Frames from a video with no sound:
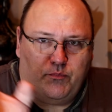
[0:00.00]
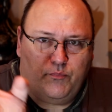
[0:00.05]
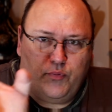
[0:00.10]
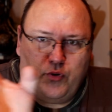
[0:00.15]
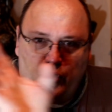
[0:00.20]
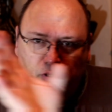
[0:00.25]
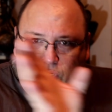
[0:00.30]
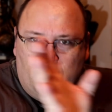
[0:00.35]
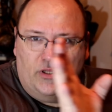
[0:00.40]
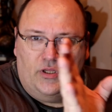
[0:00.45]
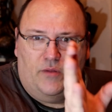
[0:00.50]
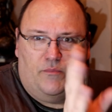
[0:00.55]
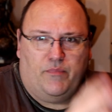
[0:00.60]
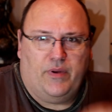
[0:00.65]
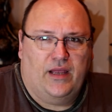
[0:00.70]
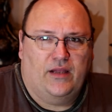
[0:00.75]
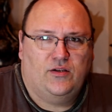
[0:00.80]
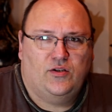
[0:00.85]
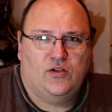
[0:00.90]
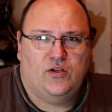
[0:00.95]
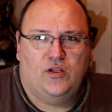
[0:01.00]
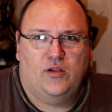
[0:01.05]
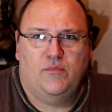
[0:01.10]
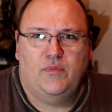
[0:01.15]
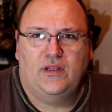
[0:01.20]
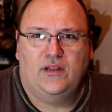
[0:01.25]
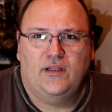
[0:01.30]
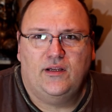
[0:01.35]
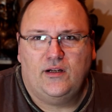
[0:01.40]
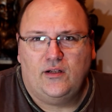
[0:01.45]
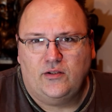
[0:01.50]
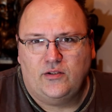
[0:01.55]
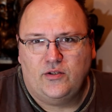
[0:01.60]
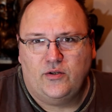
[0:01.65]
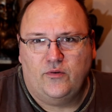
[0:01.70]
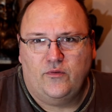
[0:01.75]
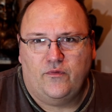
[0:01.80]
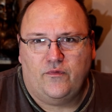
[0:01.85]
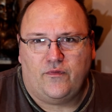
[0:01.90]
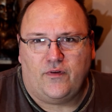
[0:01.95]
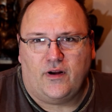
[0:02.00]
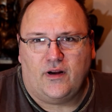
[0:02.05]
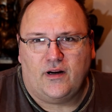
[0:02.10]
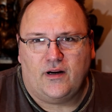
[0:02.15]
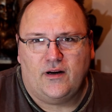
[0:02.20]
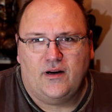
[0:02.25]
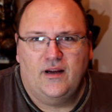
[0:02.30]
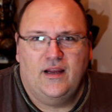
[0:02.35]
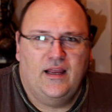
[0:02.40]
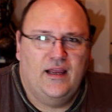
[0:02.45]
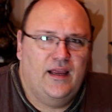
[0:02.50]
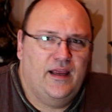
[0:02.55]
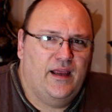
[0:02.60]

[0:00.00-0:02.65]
pushing the pendulum a little too far